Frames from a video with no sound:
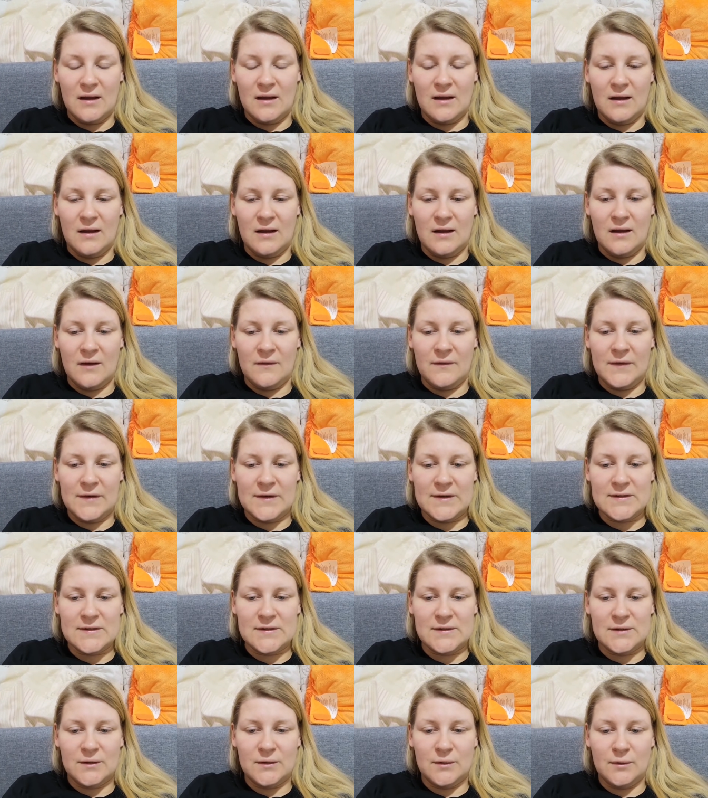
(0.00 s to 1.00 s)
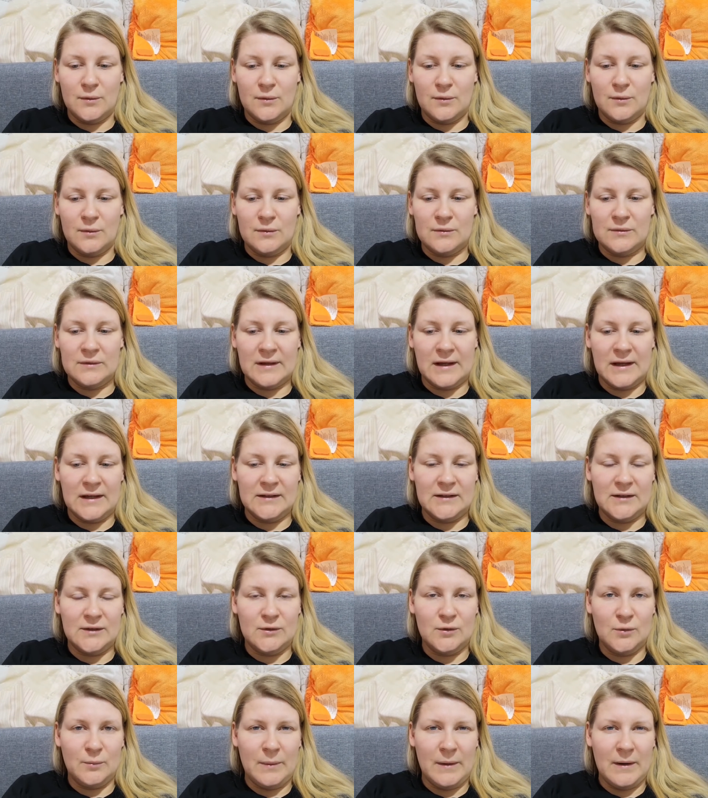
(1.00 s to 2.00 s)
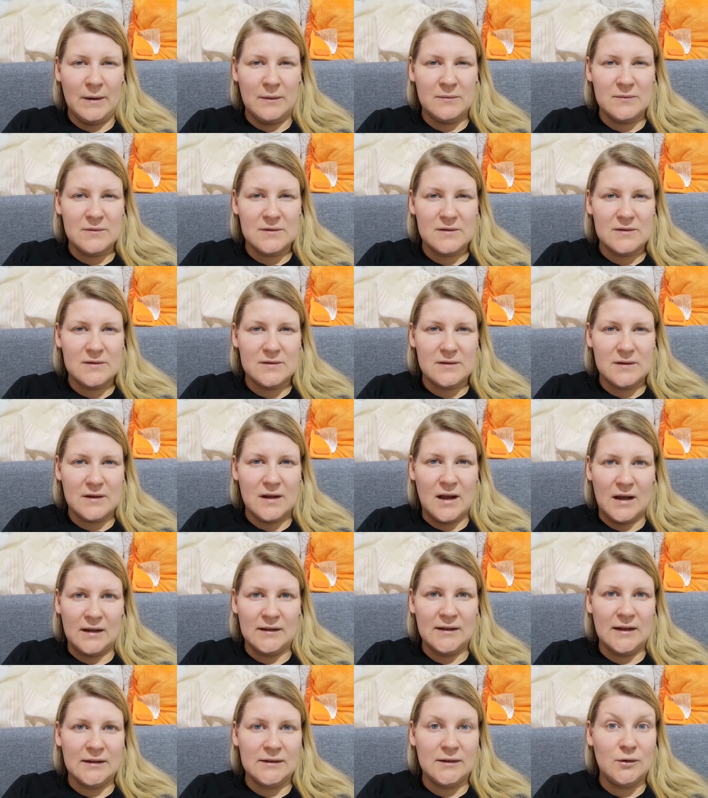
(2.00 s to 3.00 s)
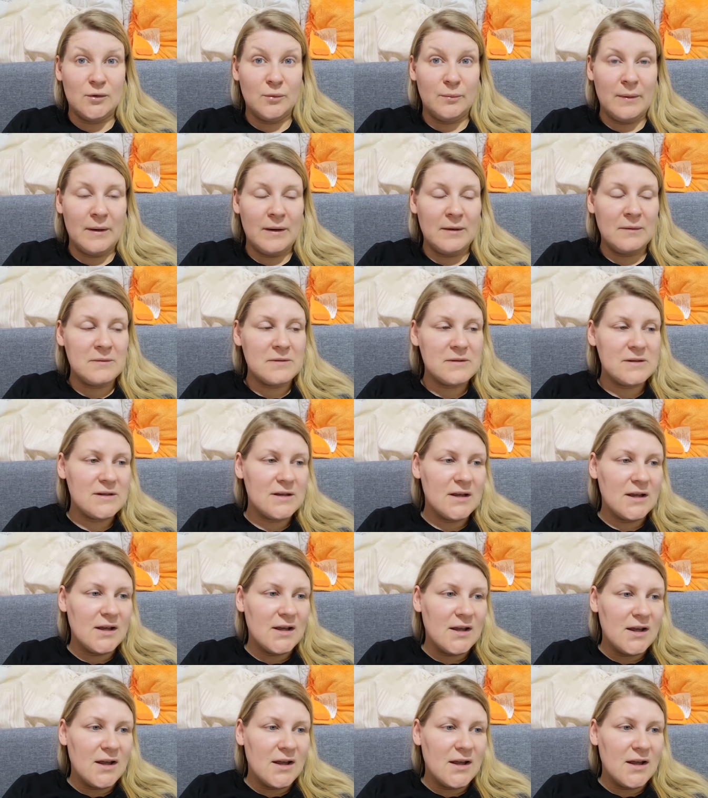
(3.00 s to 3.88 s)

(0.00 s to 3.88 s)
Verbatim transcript: uh, I think so, ninety-two pounds. Yeah, ninety-two pounds.